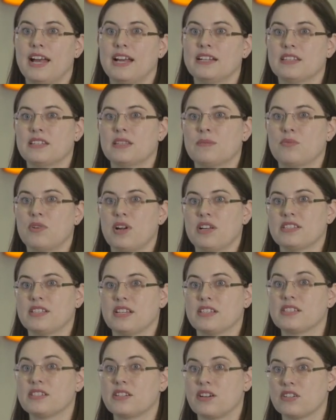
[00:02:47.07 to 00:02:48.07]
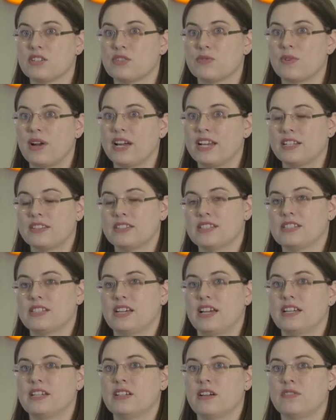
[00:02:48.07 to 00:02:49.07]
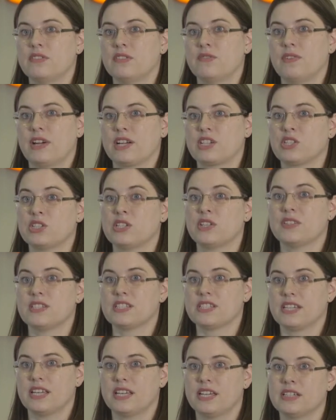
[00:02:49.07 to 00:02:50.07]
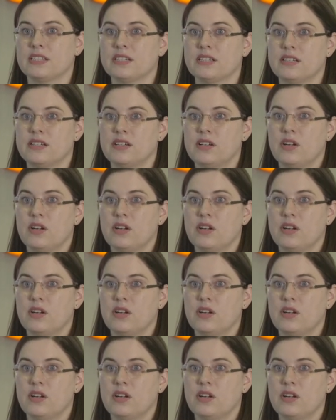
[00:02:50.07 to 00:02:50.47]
and that the process starts right at the site of infection in the skin.